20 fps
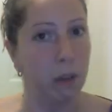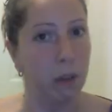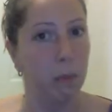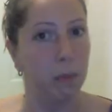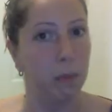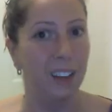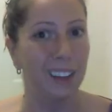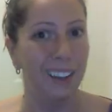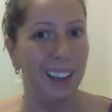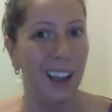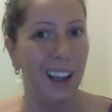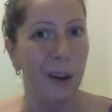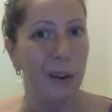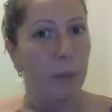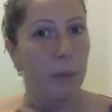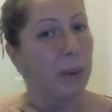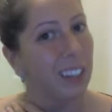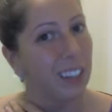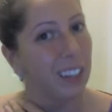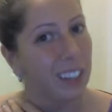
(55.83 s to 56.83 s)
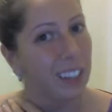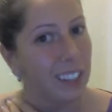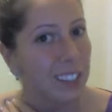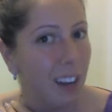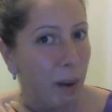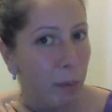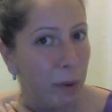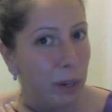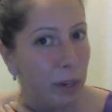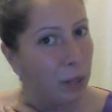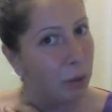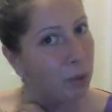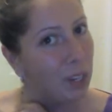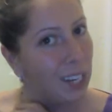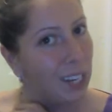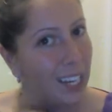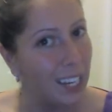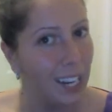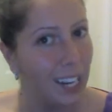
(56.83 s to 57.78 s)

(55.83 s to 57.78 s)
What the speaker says: maybe accountability is not what you.